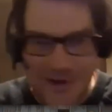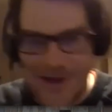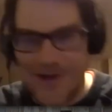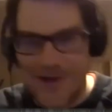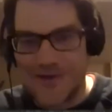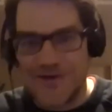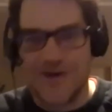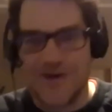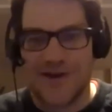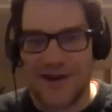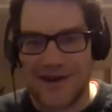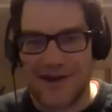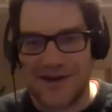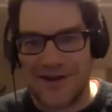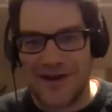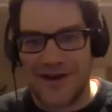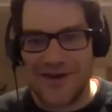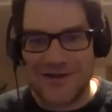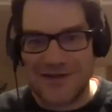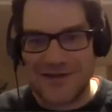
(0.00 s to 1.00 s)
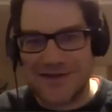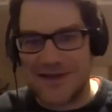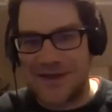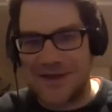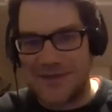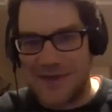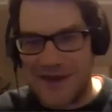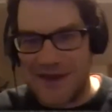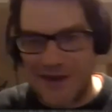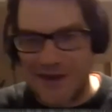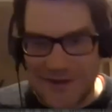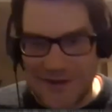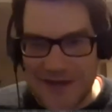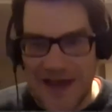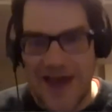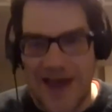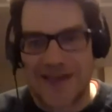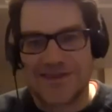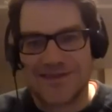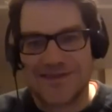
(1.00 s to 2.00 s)
interning, not just like menial
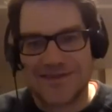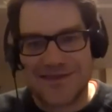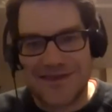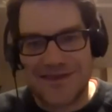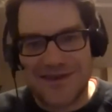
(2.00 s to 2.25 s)
tasks.